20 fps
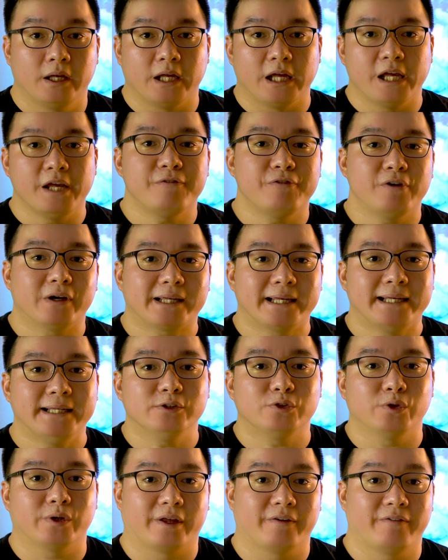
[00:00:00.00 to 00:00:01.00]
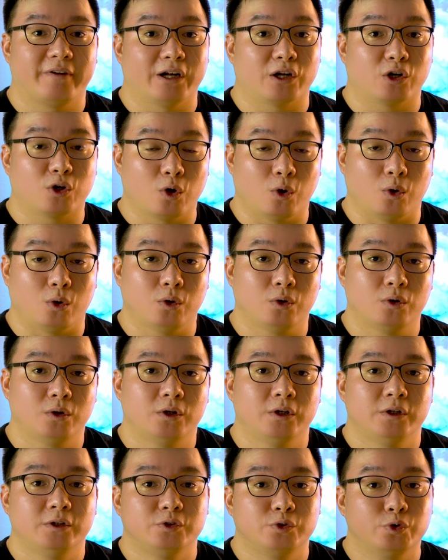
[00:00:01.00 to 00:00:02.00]
If you're keen to give it a go,
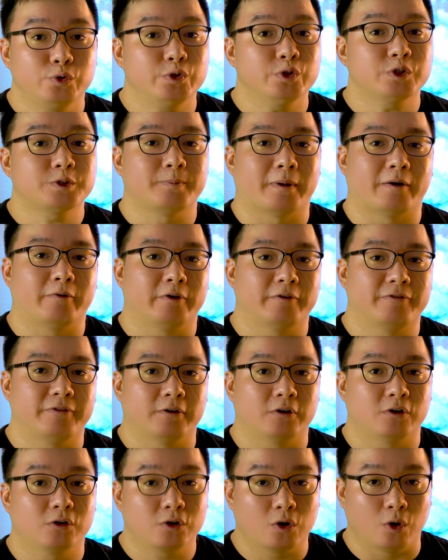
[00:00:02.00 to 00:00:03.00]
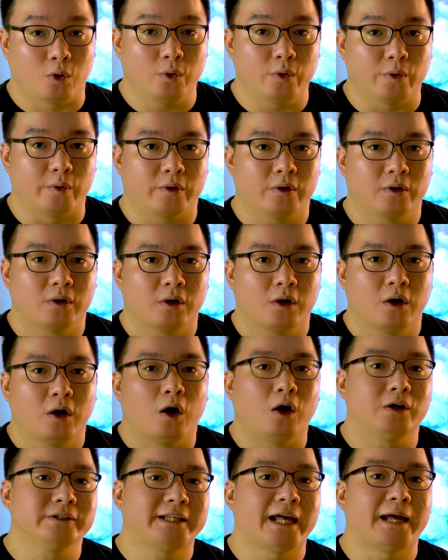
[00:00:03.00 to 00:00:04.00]
do use my referral code
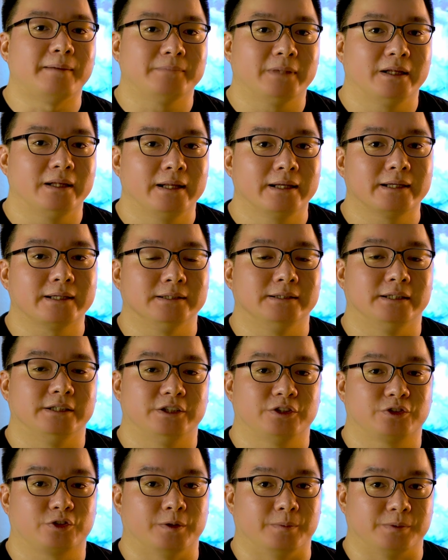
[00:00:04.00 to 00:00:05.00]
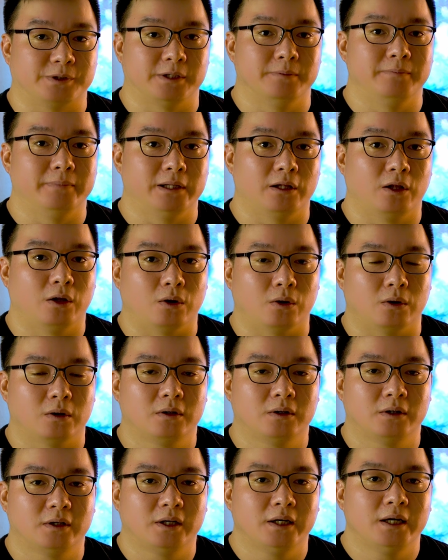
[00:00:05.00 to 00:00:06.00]
or tap the link in the description below.
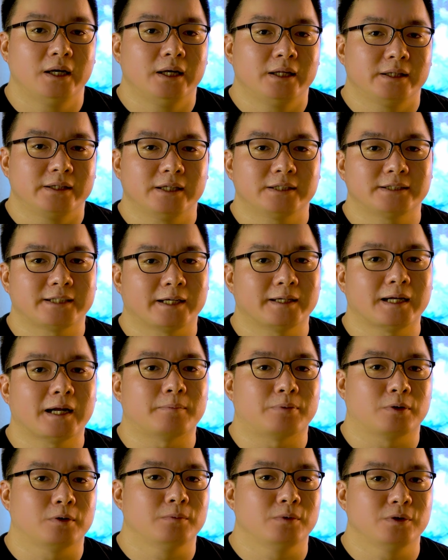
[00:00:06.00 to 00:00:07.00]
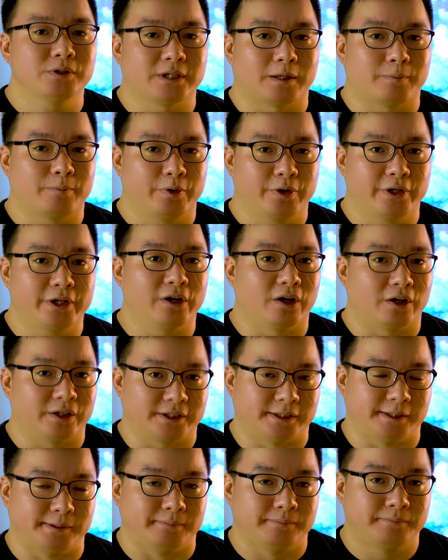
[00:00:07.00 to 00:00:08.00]
The sign-up promos are pretty
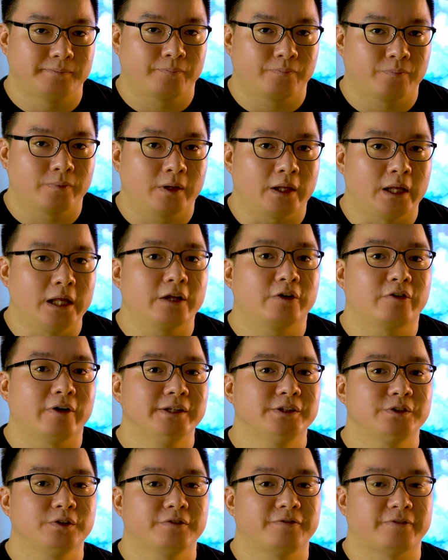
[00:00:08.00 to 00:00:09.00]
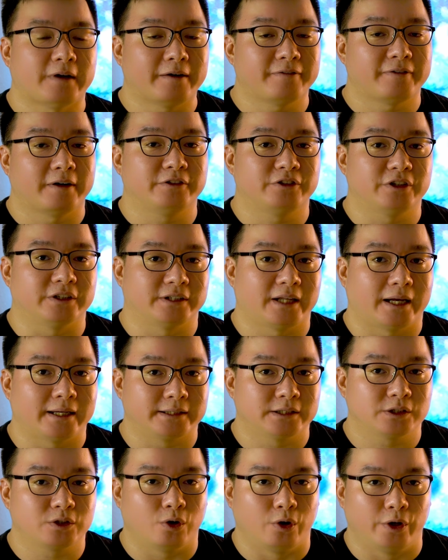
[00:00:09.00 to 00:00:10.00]
awesome. It grants you 500
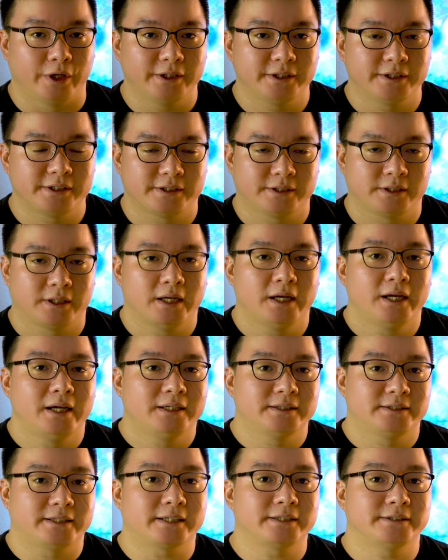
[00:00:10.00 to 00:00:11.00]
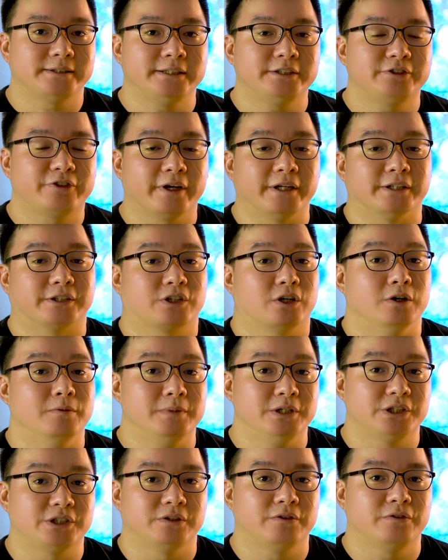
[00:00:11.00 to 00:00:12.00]
Tiger coins, 60 trades
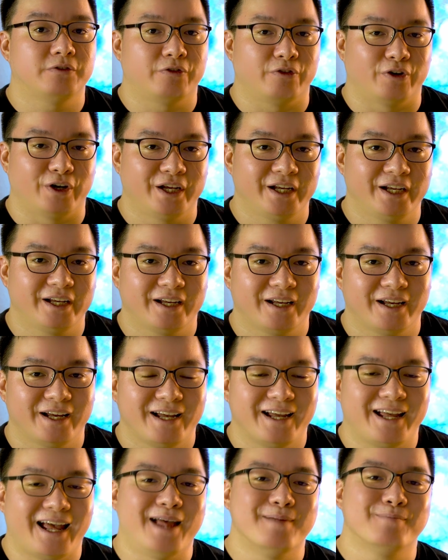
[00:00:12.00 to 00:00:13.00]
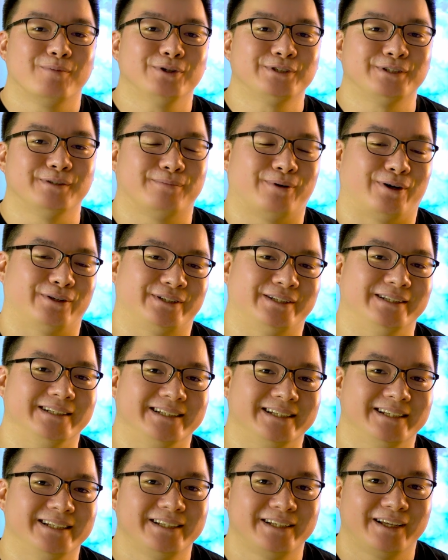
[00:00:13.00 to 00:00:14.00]
commission-free, and most
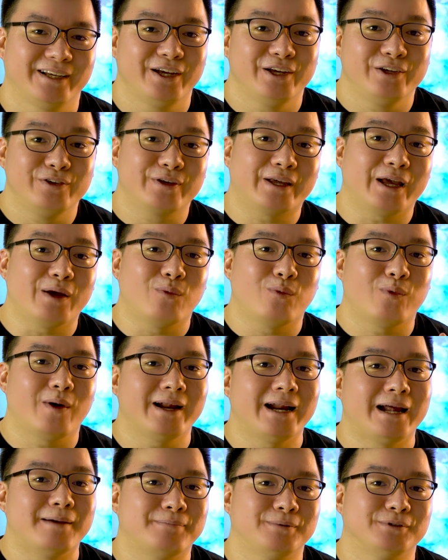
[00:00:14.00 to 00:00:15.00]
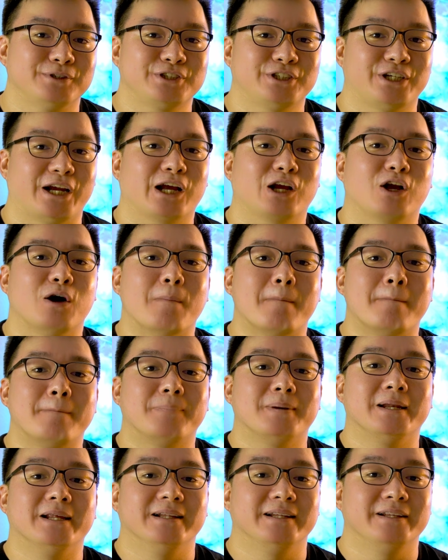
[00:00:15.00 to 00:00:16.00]
importantly, you get 1 Apple share
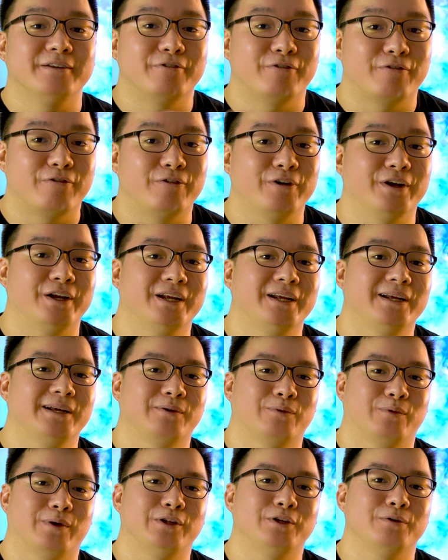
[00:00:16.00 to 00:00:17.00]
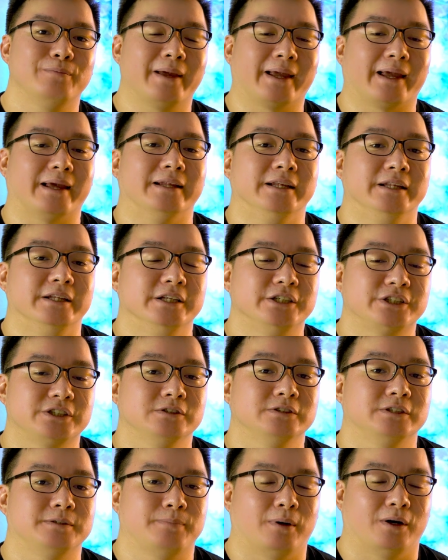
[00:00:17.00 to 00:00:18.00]
completely free when you make an
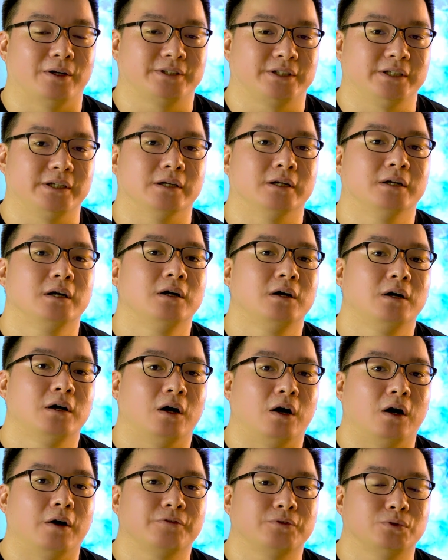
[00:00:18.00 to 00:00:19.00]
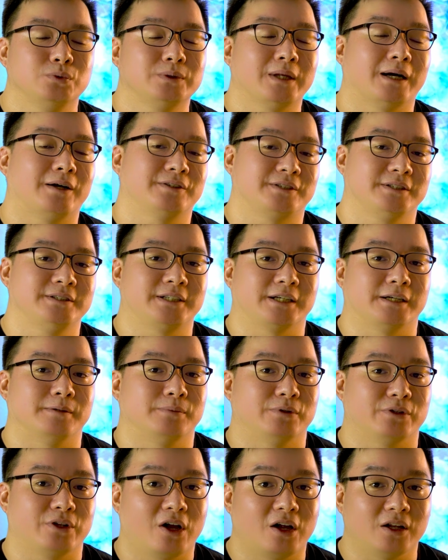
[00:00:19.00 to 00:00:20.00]
initial deposit of 2,000
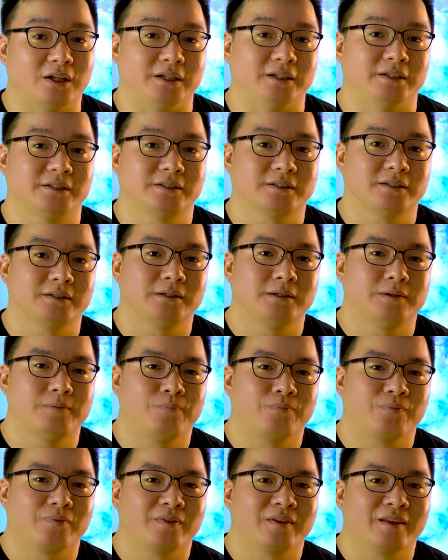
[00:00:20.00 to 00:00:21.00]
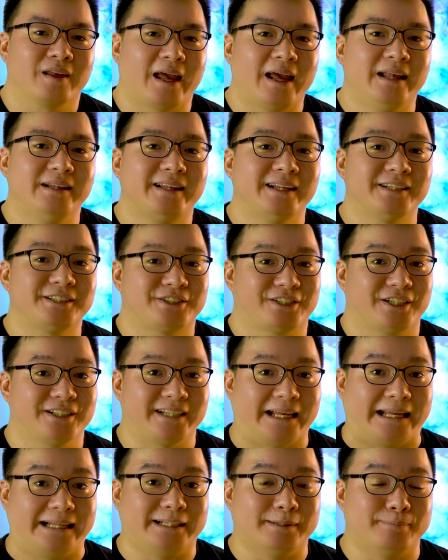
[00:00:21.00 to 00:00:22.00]
Singapore dollars. And that's
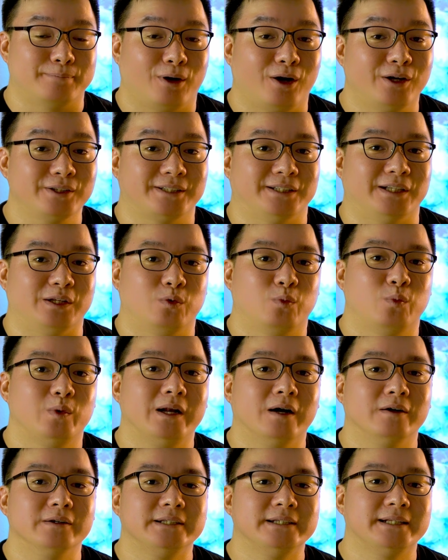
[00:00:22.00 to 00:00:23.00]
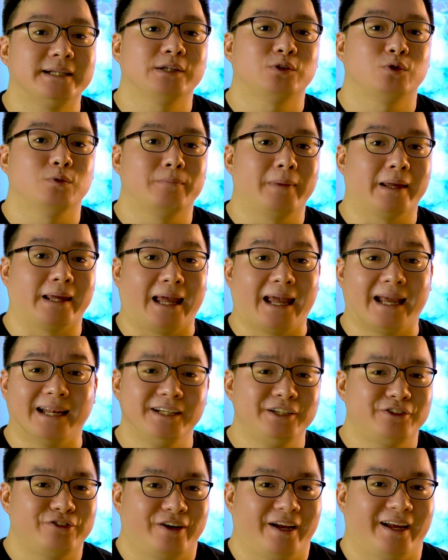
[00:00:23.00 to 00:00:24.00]
just a deposit without needing to make
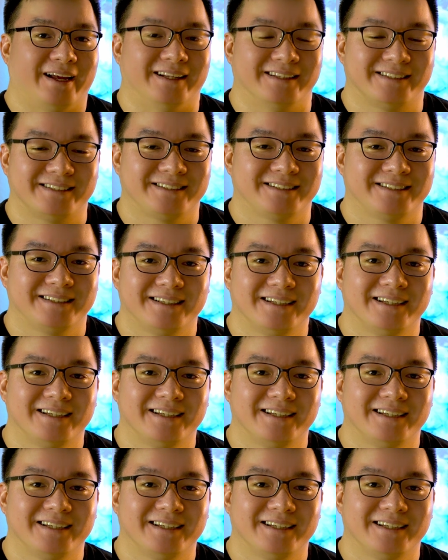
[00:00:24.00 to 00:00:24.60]
any trades.